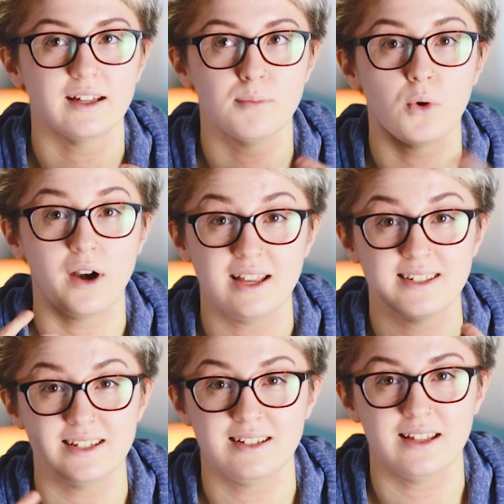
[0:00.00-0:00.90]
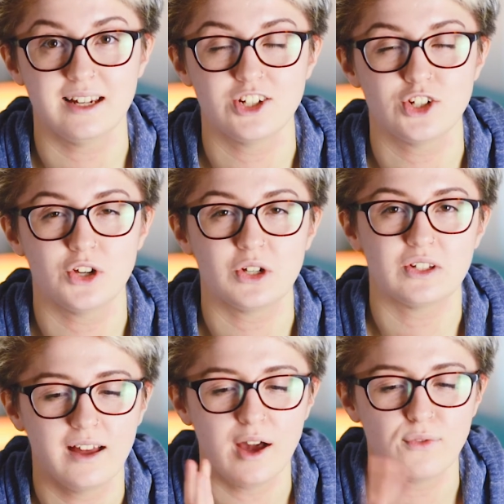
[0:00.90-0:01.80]
more acid than it should.
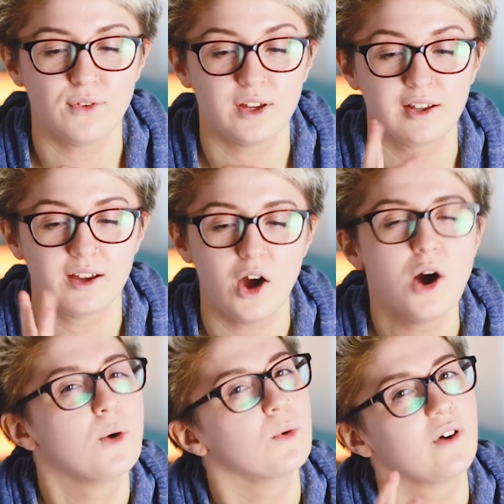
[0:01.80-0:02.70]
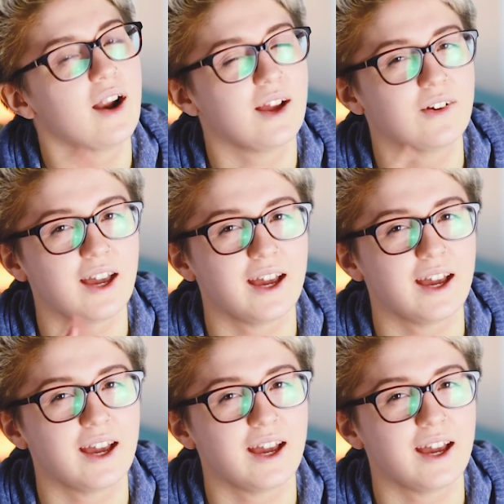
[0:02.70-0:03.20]
I figure, oh, right,